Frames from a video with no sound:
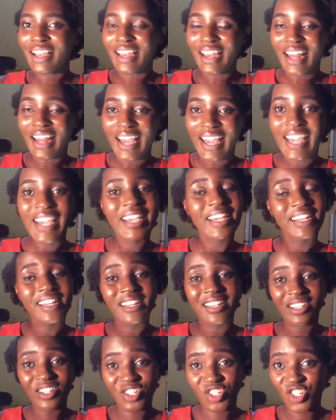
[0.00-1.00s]

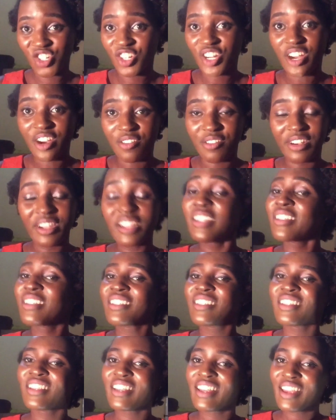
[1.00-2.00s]
like, share
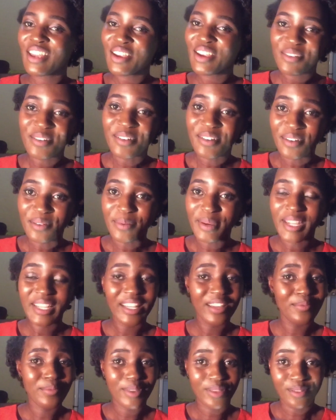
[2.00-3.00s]
it,
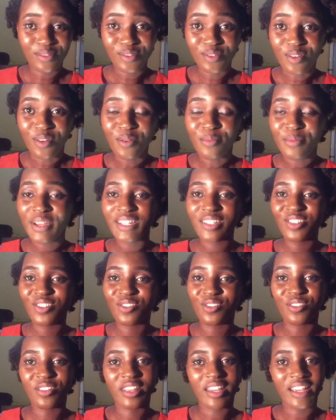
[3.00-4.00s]
comment, give me those comments,
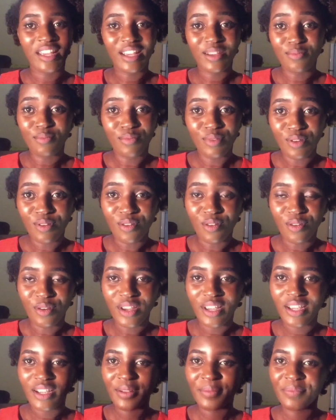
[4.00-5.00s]
you know, they keep me
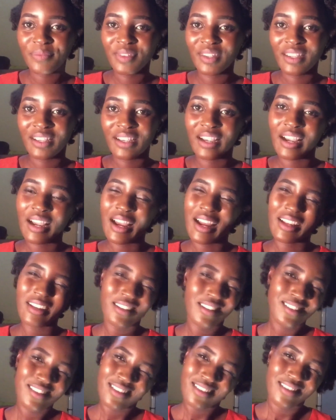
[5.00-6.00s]
going.
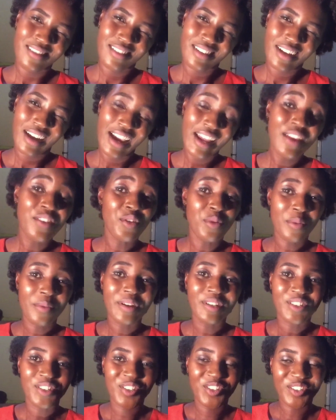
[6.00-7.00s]
And kind of
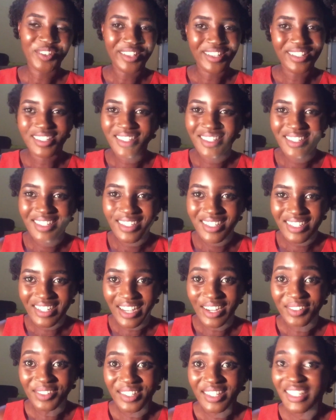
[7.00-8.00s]
remember to show this
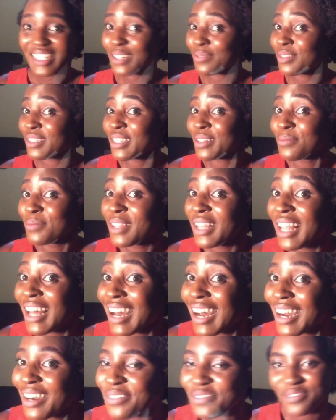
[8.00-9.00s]
channel some
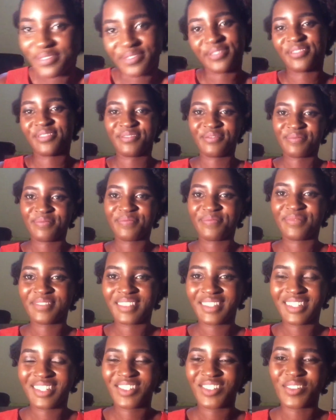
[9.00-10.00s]
love.
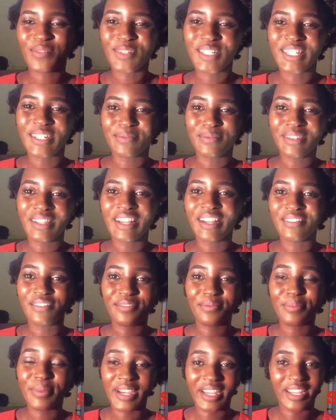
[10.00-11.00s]
Show me some
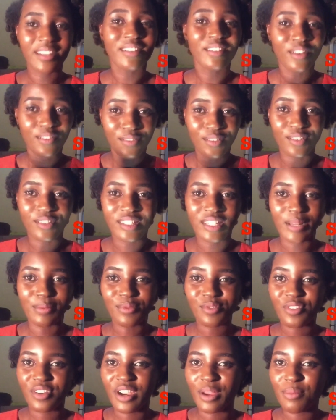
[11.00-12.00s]
love by, of course,
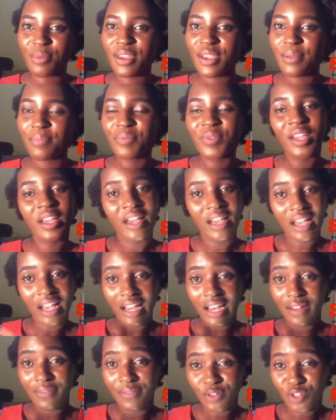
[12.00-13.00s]
subscribing.
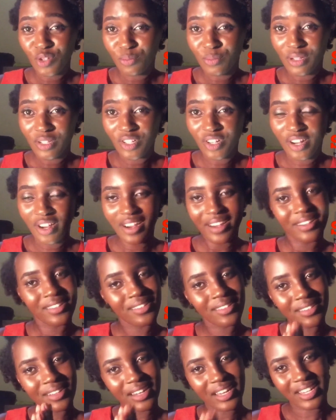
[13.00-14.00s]
I love you so much,
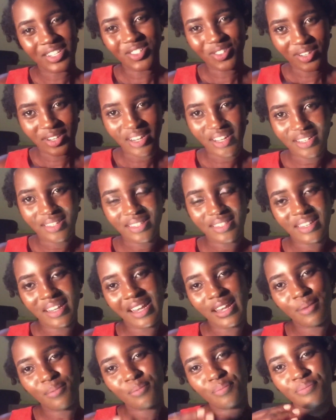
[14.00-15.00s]
guys. Catch you next
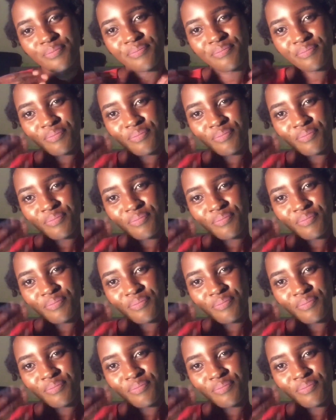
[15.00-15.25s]
time.